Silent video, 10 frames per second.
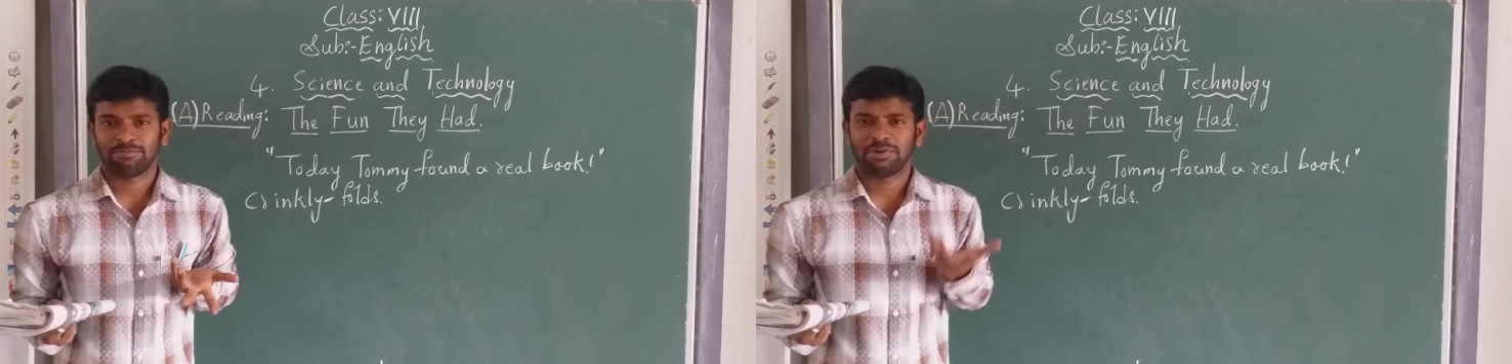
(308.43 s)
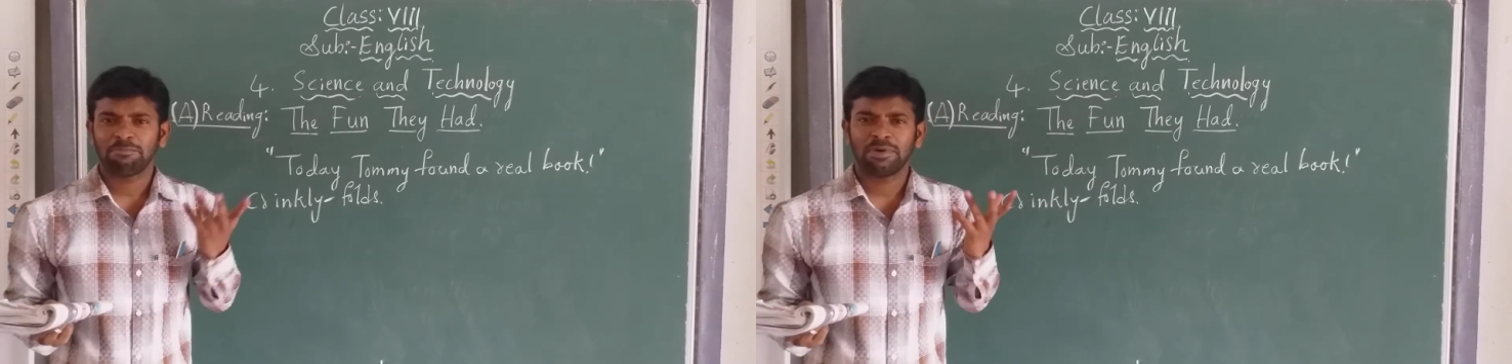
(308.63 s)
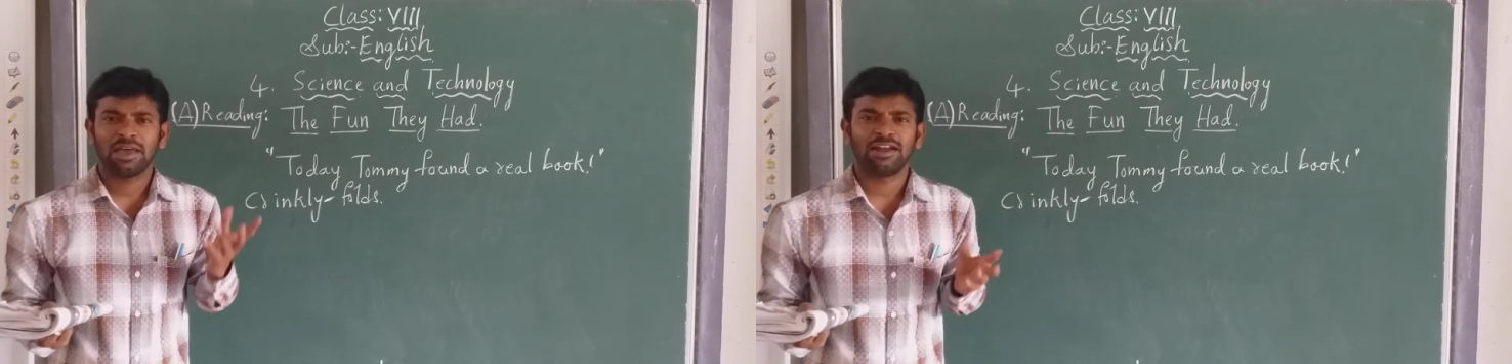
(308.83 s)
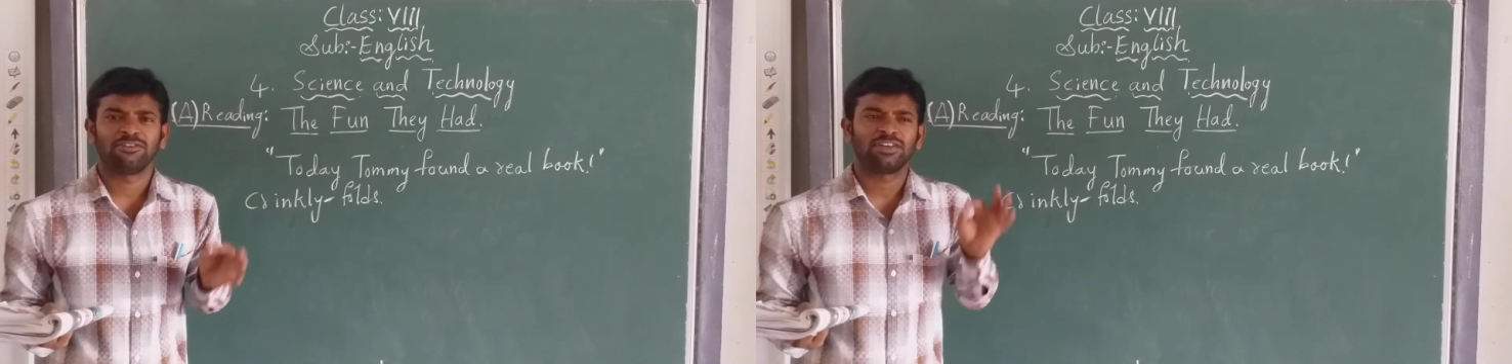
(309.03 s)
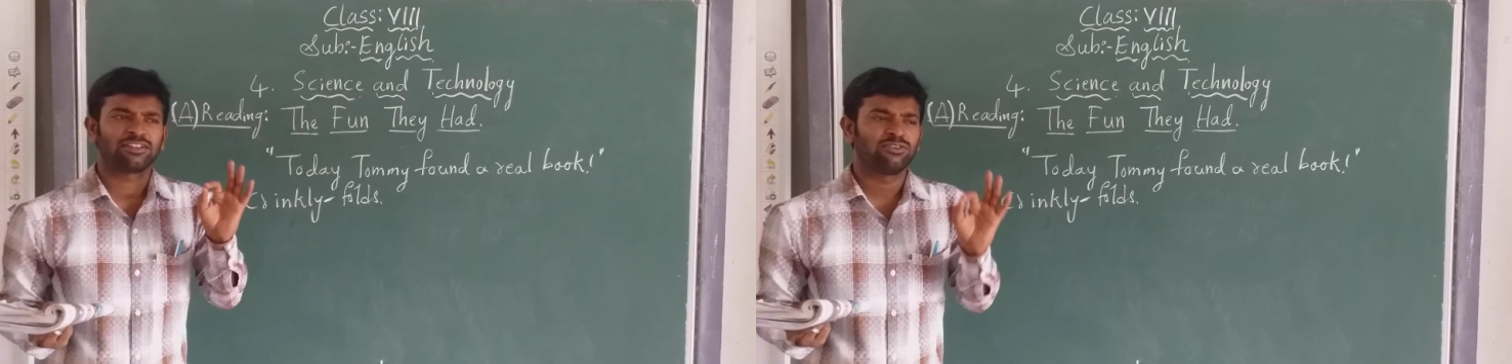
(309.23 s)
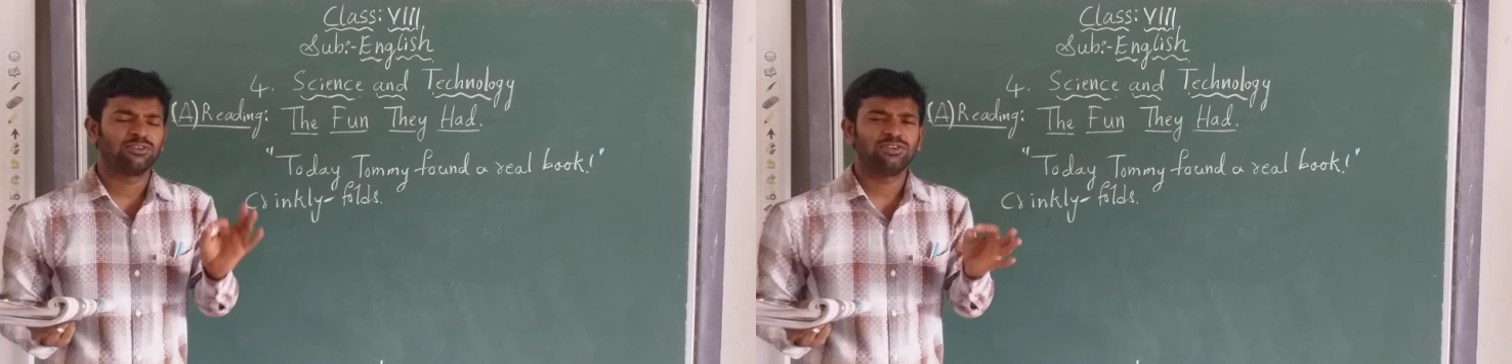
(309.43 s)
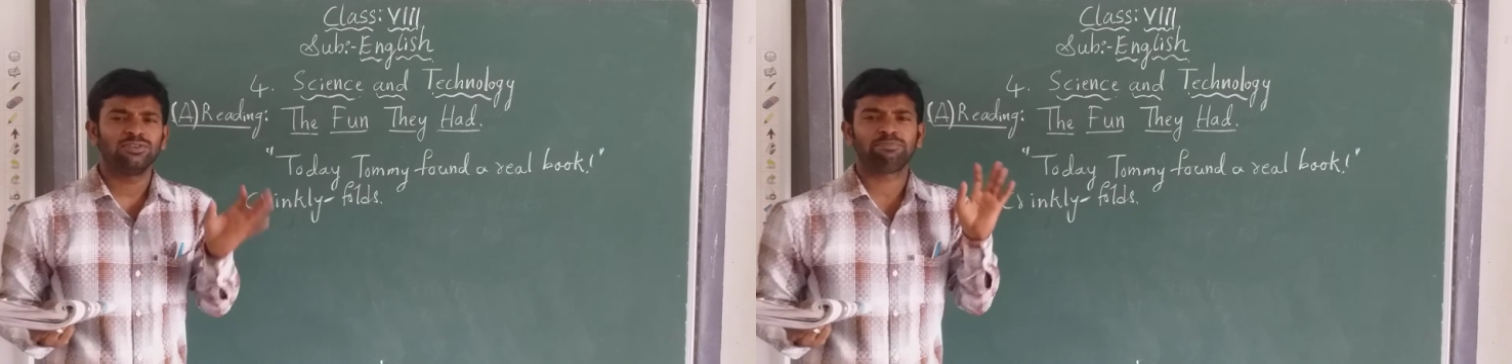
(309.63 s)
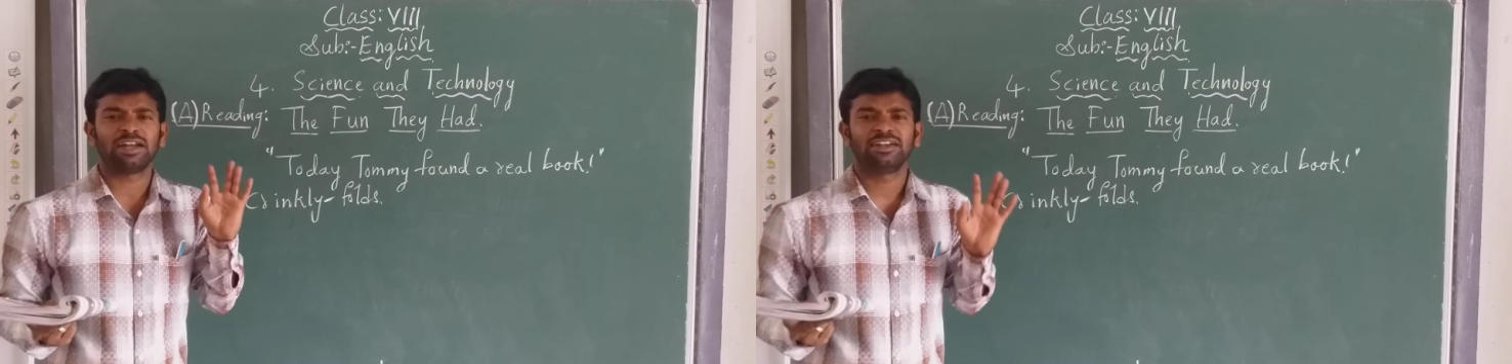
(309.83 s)
prepared with
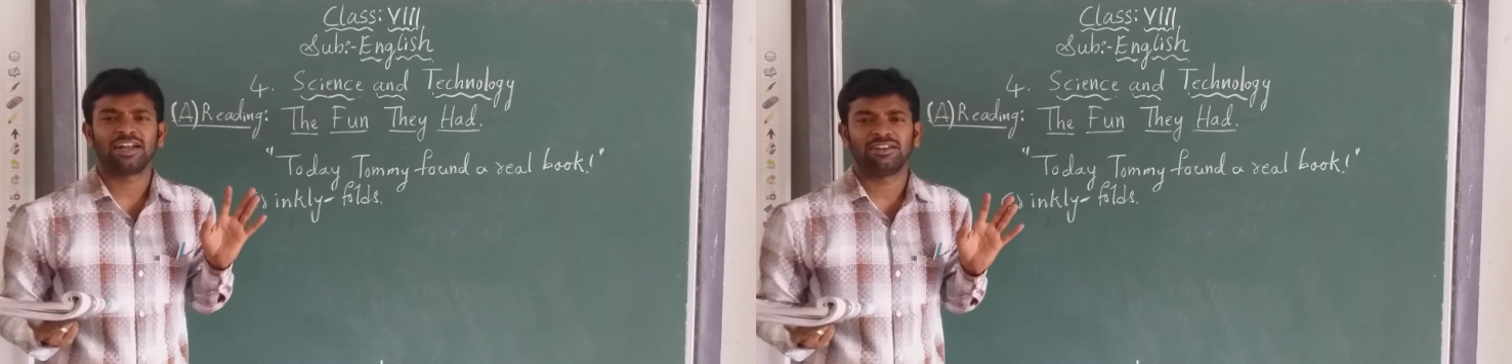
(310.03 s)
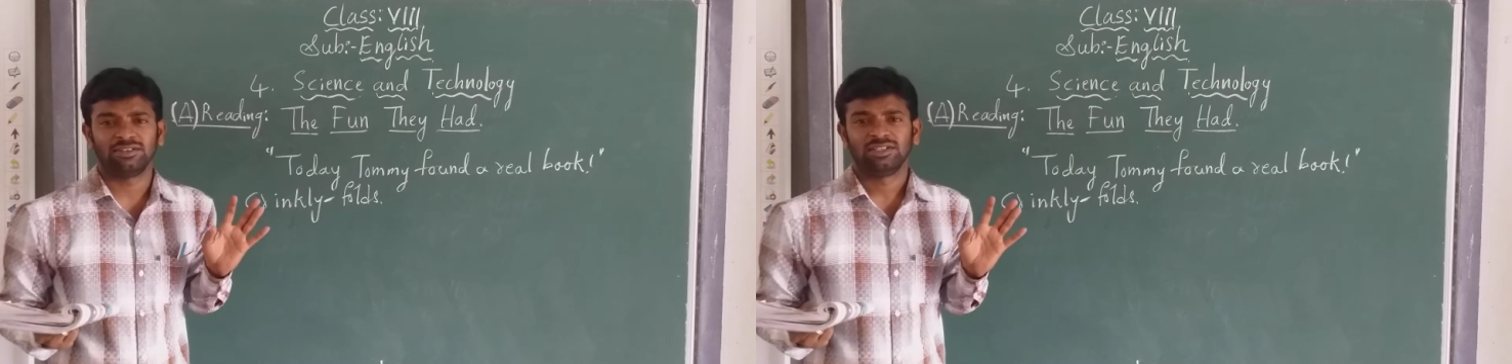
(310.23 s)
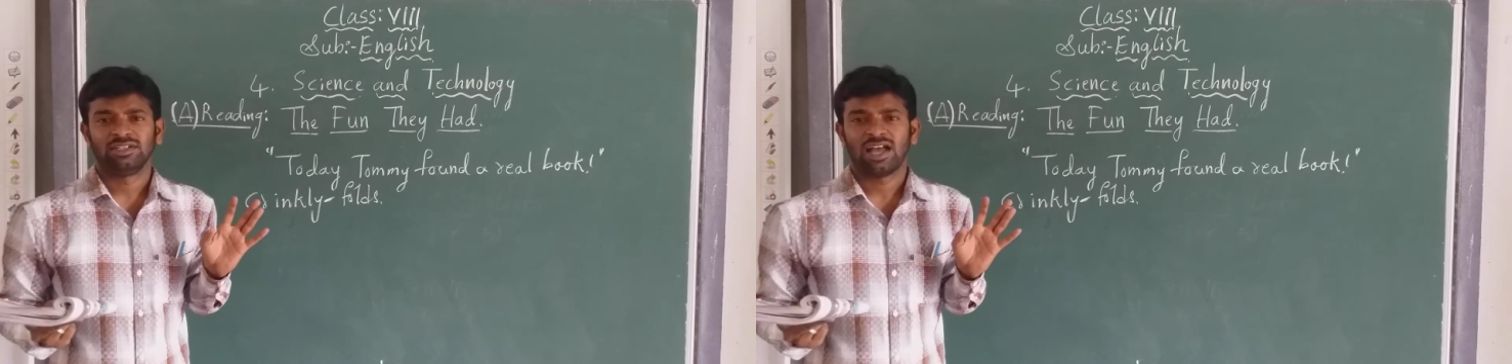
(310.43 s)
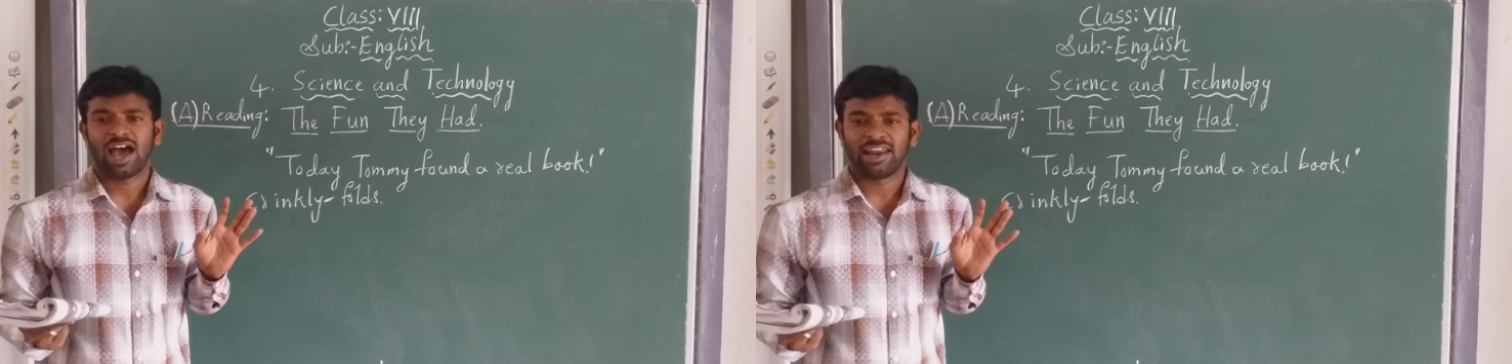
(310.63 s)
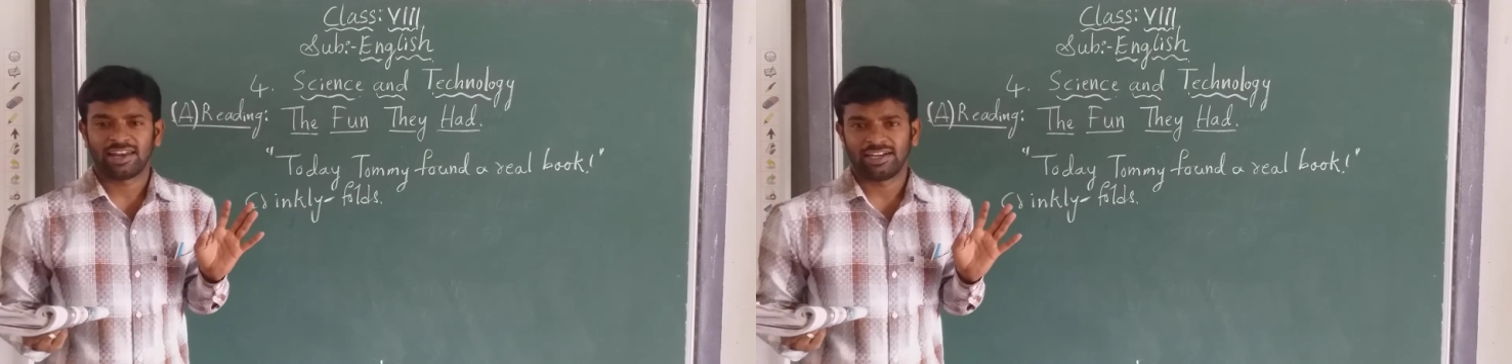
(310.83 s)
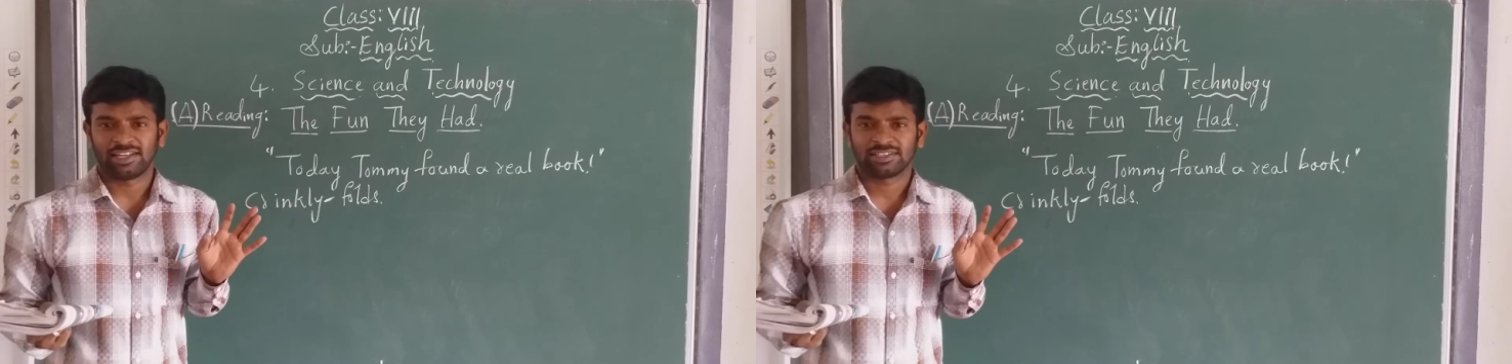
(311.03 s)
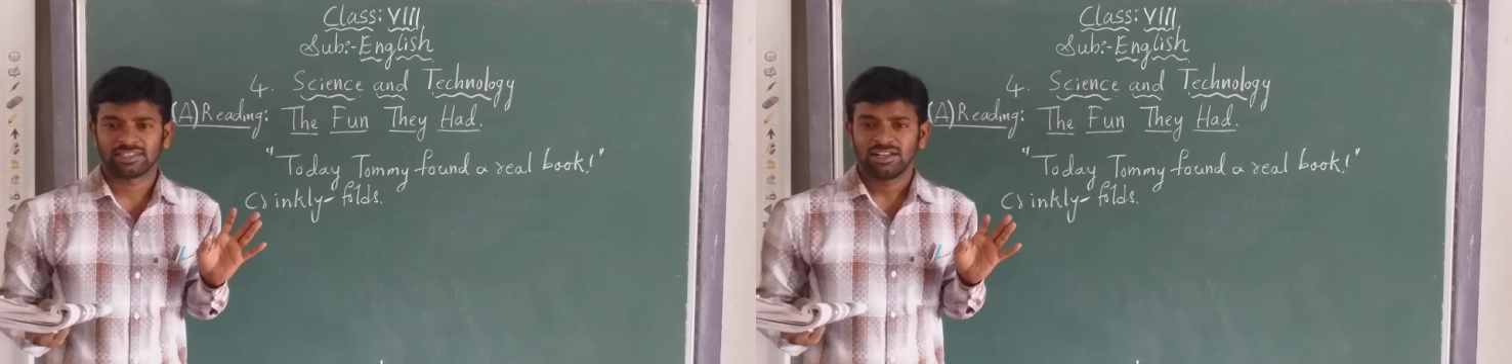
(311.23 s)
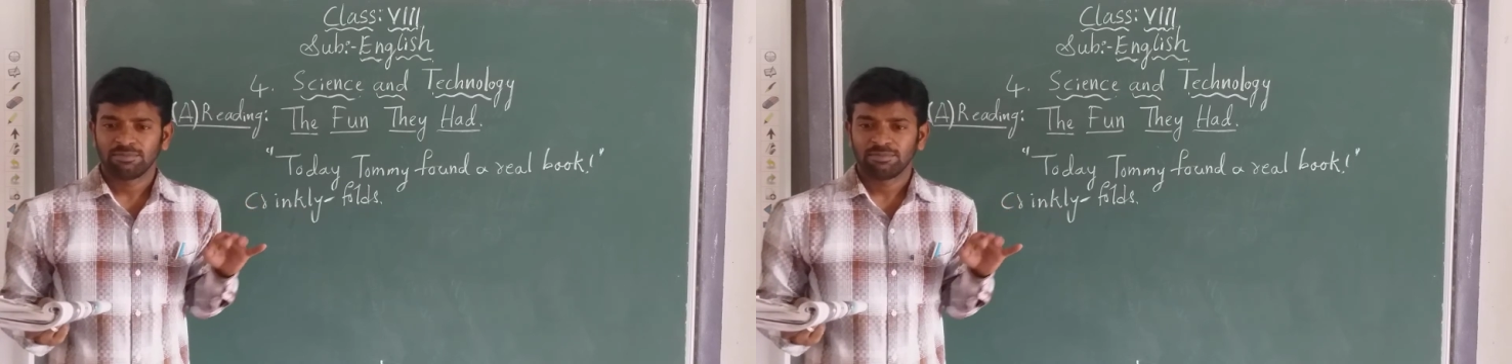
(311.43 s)
good printed handwritings.